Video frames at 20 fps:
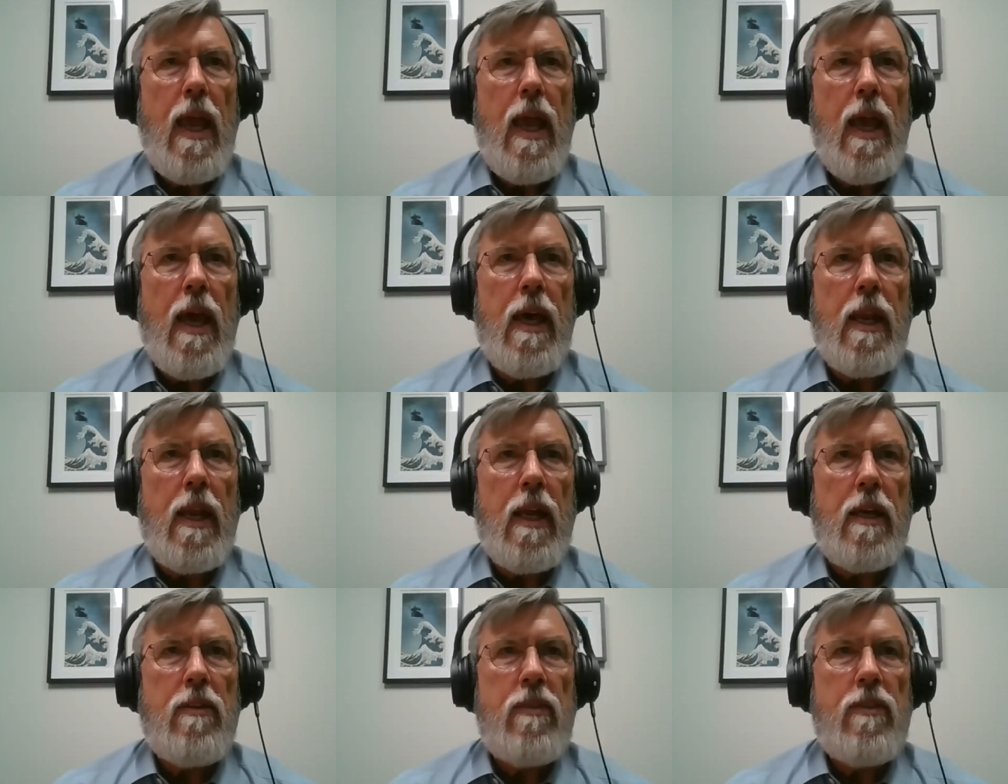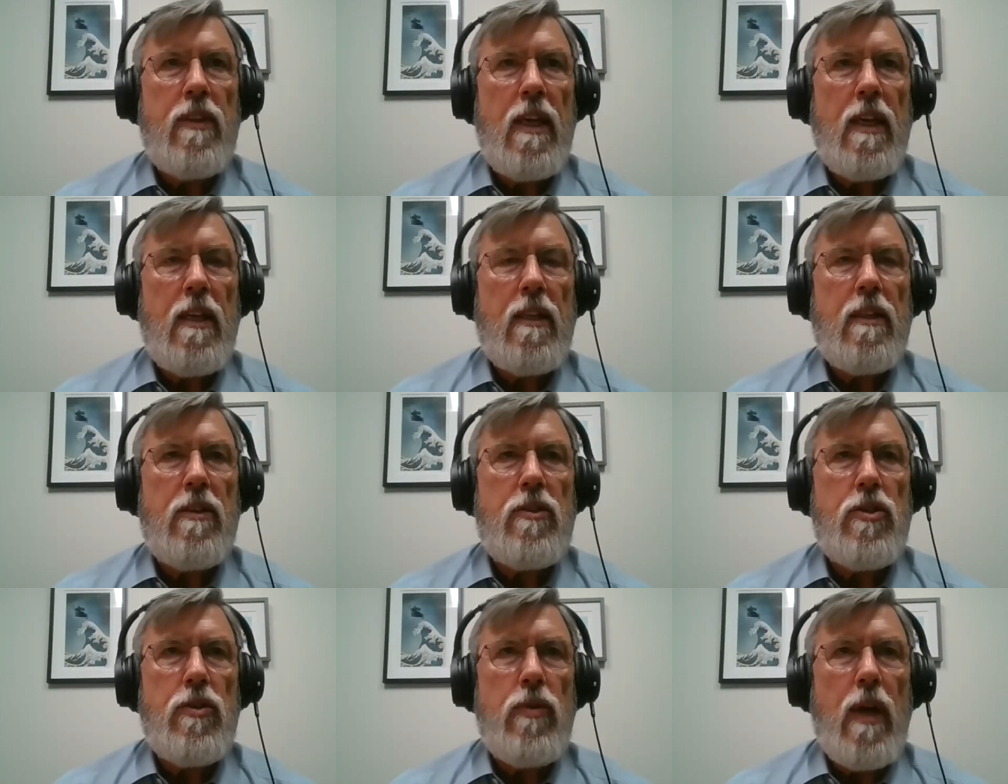and I think
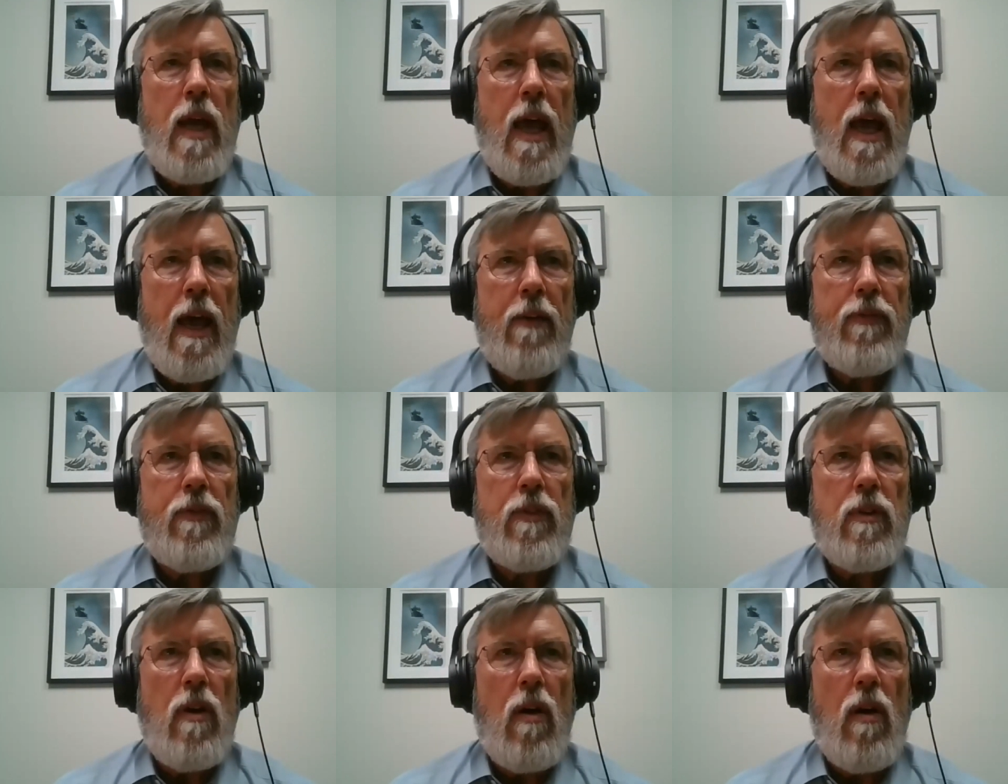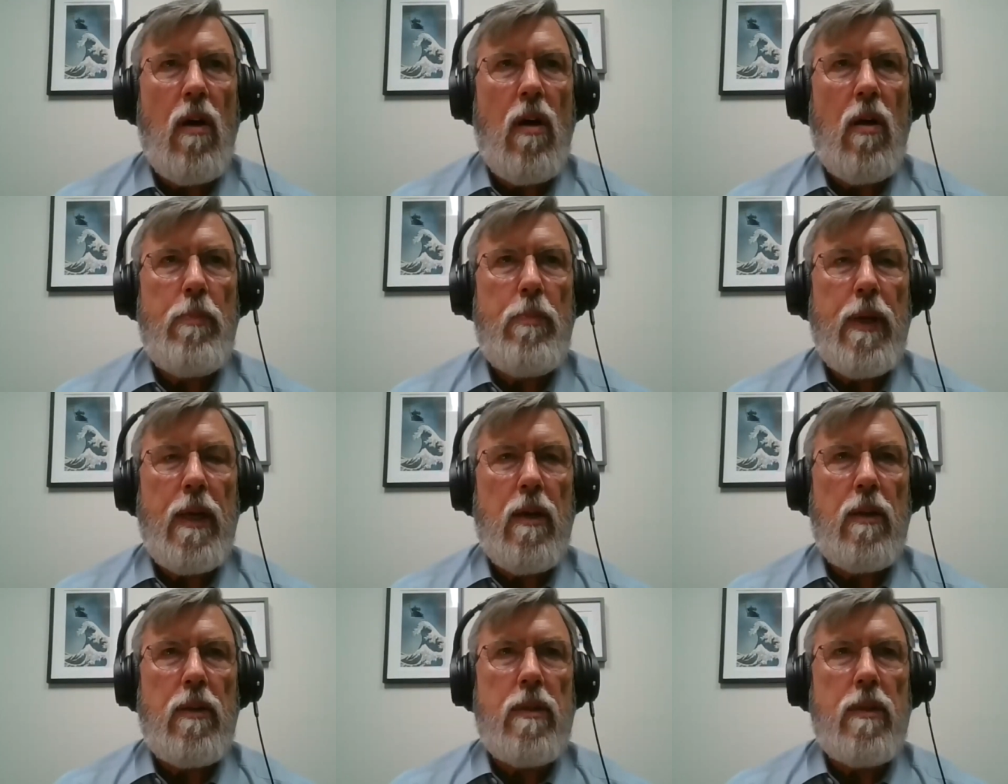that you have to all
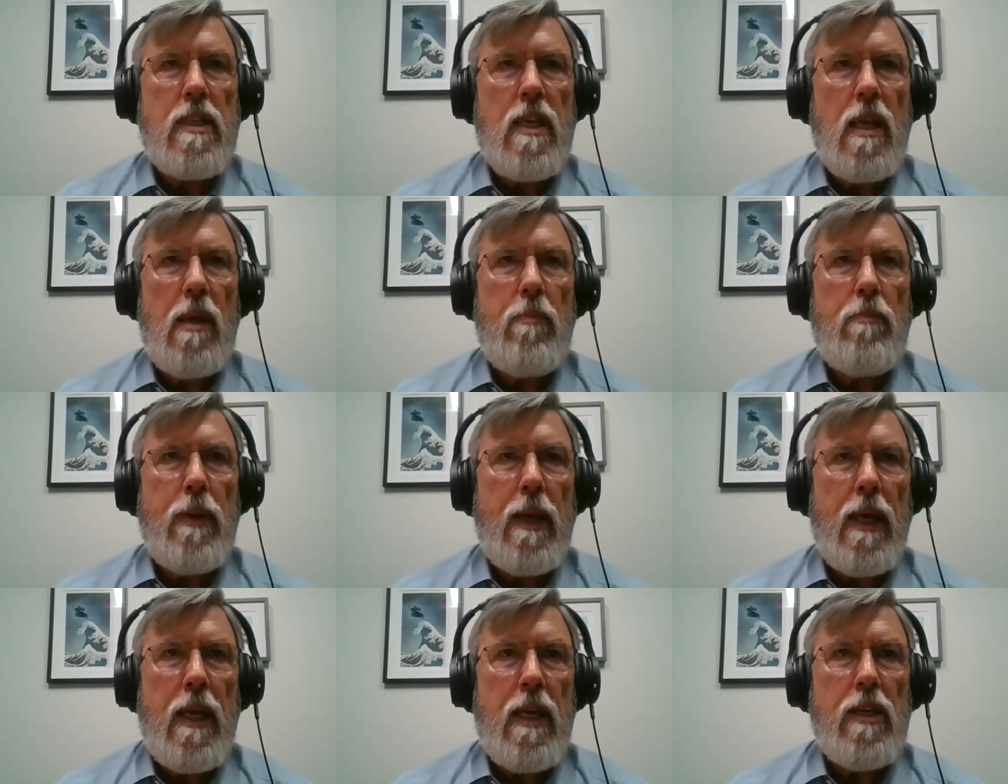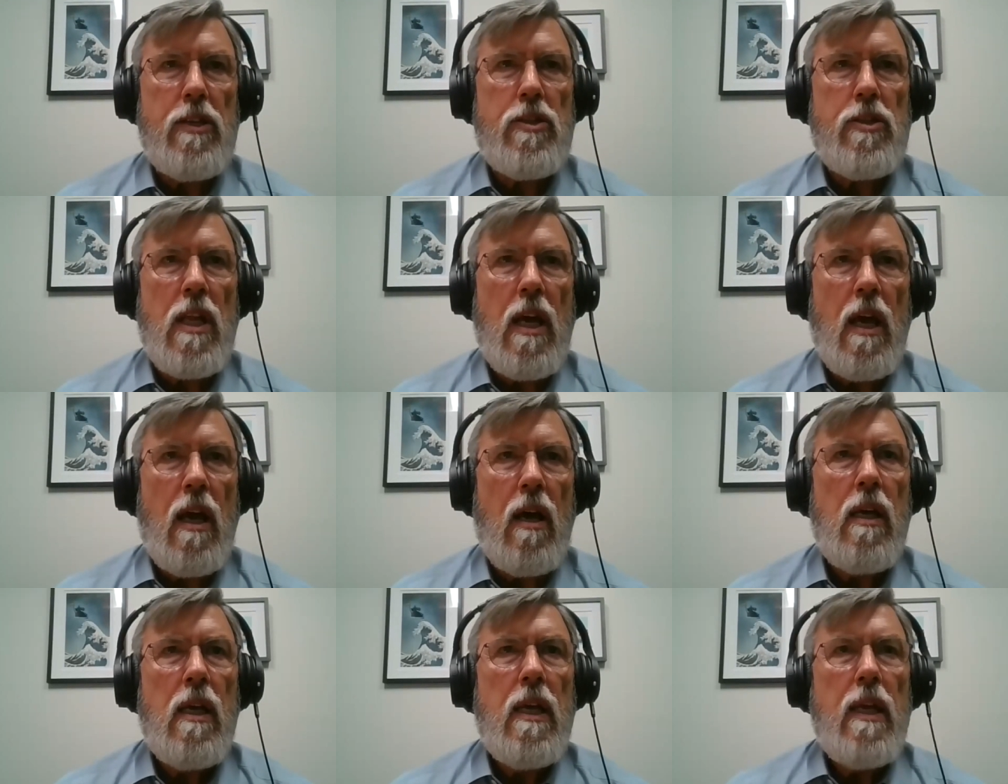be on the same page
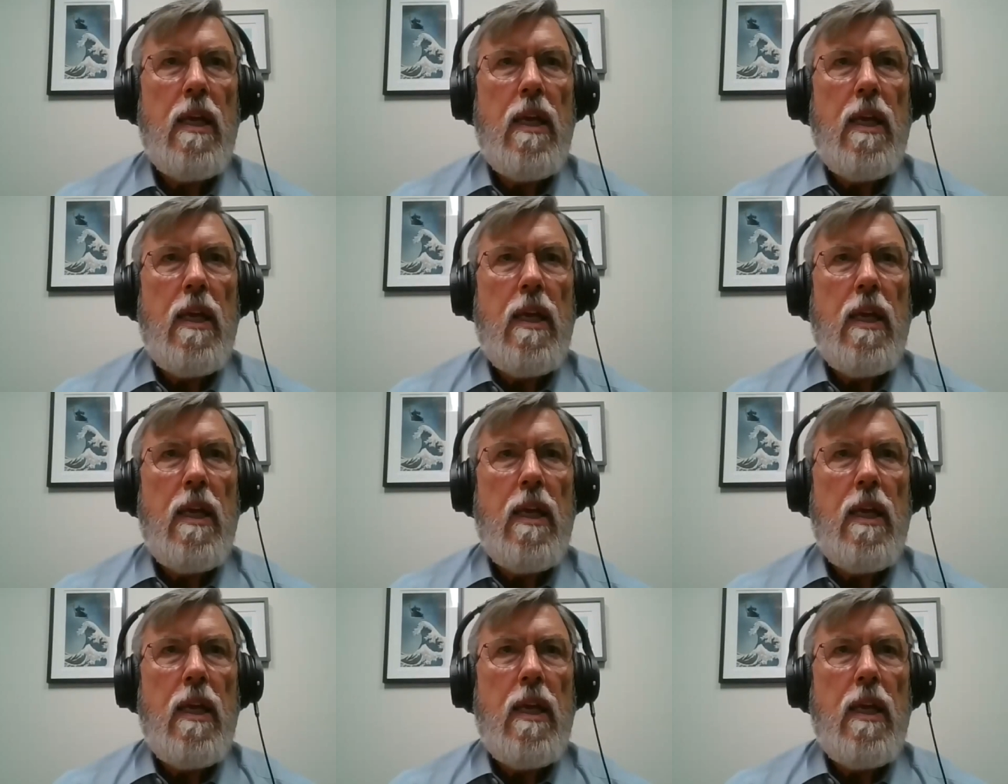now.